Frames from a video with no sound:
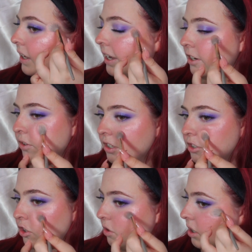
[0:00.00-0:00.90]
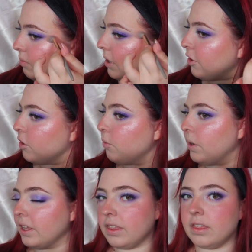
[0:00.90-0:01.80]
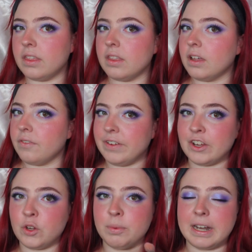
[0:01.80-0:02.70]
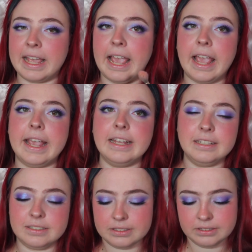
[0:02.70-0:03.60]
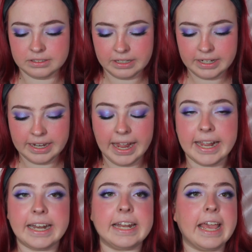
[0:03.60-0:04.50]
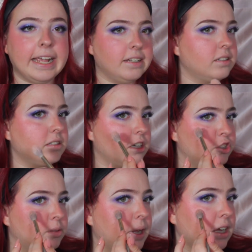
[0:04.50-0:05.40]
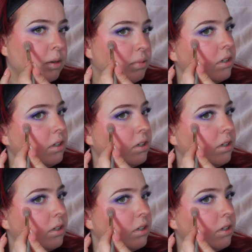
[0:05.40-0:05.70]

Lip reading: I know these go on better with a finger, but I hate touching makeup.